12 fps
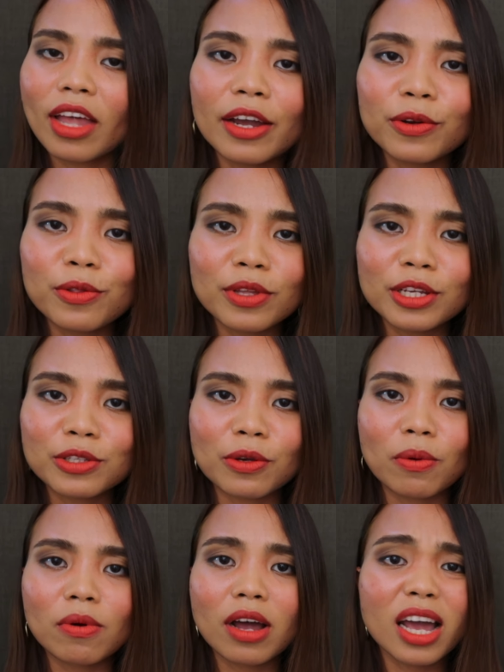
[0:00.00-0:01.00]
I don't think
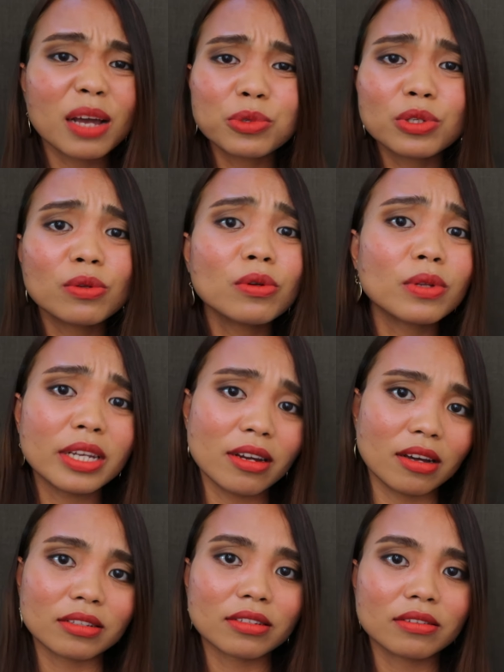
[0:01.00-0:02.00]
so. Absolutely
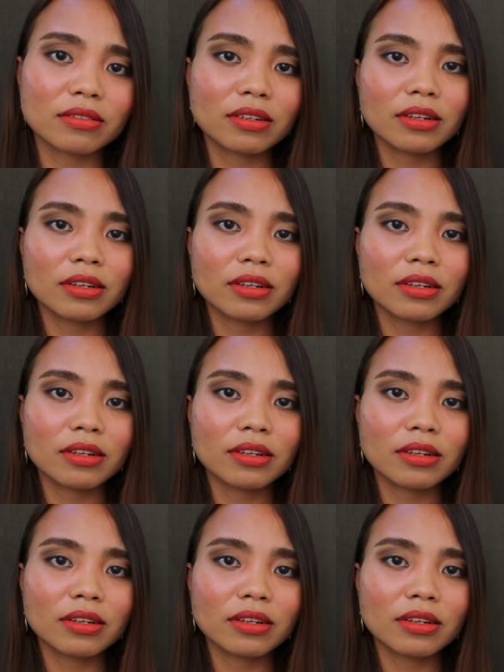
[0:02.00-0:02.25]
not.